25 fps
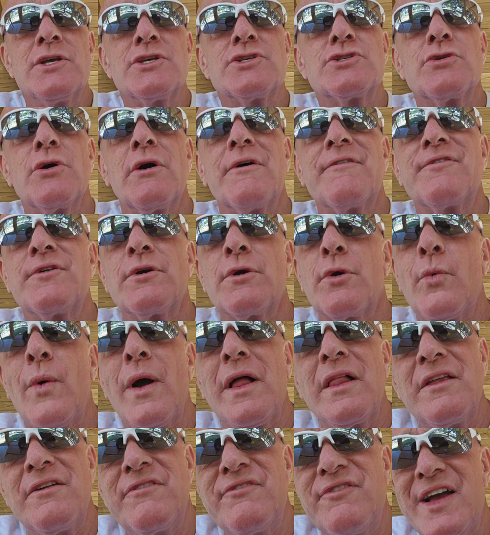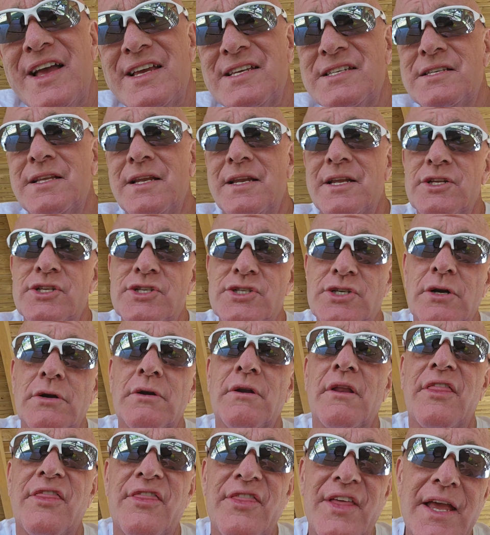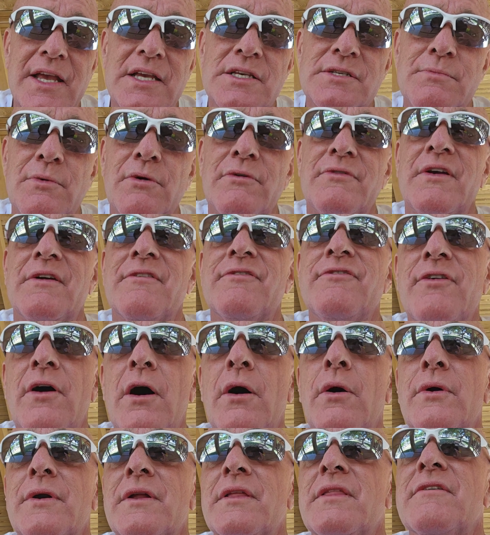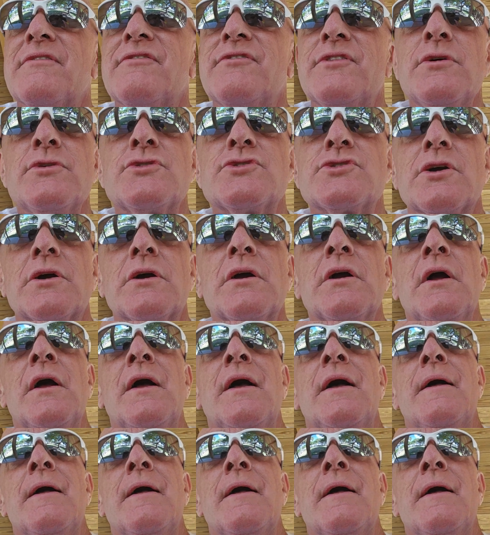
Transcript: So if you're well invested in certain things moving forward in the future,